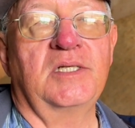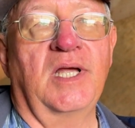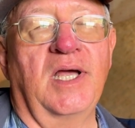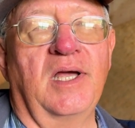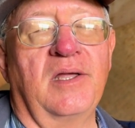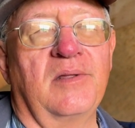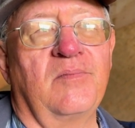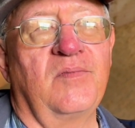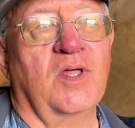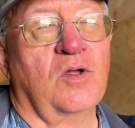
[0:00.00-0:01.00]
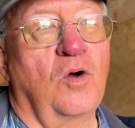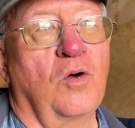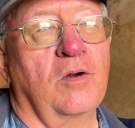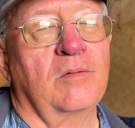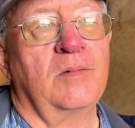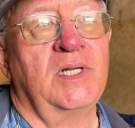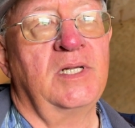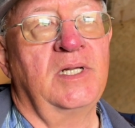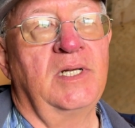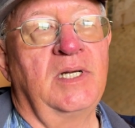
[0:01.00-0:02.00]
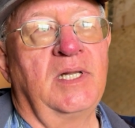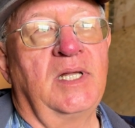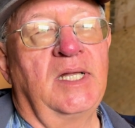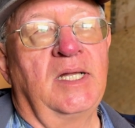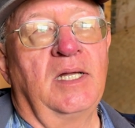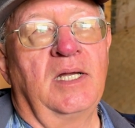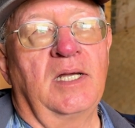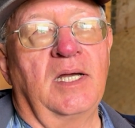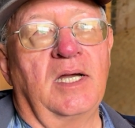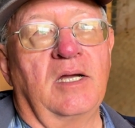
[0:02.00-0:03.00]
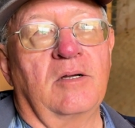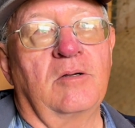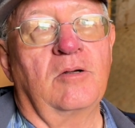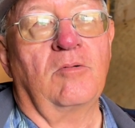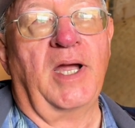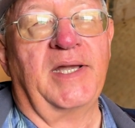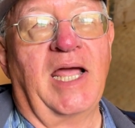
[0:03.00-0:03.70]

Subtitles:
The corn, right